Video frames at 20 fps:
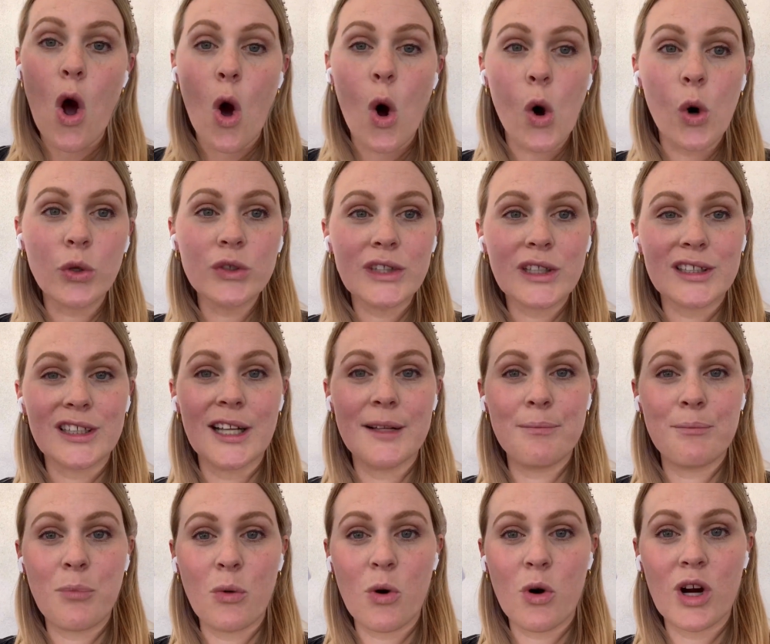hold the
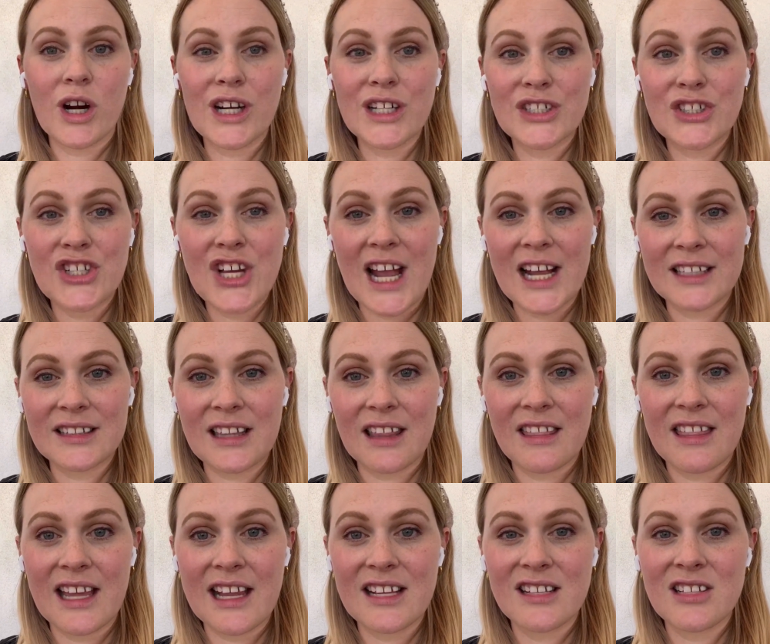clipboard, check the
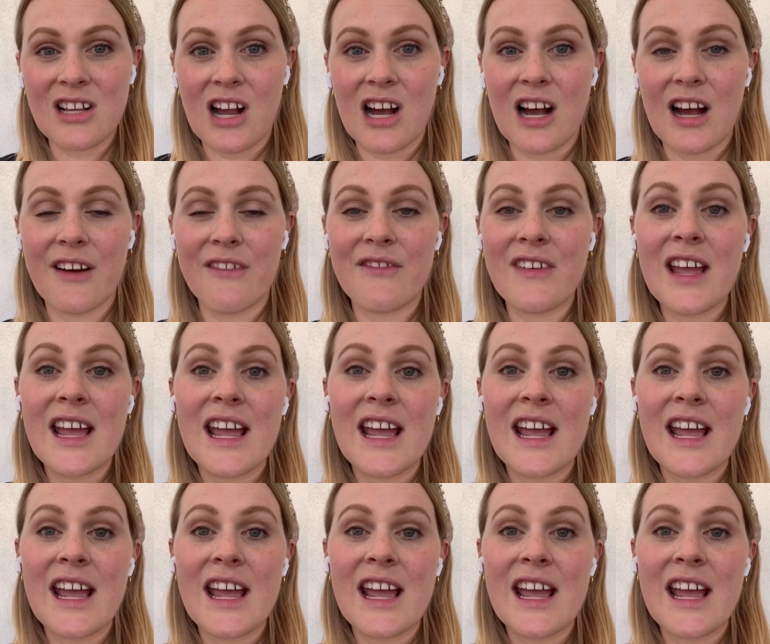things off,